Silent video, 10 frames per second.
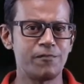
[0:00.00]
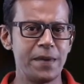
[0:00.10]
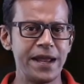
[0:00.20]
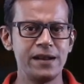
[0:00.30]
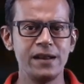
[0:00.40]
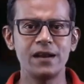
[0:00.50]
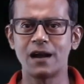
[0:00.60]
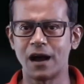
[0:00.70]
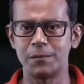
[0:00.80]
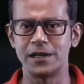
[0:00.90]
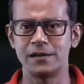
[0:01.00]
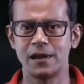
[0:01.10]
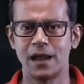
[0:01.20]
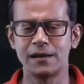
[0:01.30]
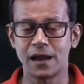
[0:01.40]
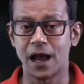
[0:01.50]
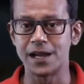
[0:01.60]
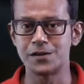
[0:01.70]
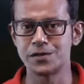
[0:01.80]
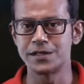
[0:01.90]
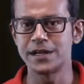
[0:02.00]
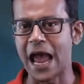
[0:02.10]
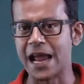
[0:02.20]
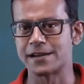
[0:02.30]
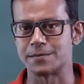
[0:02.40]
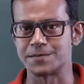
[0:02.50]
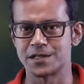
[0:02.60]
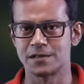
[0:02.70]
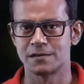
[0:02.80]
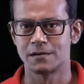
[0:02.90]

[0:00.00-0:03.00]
mainly carbon and hydrogen atoms.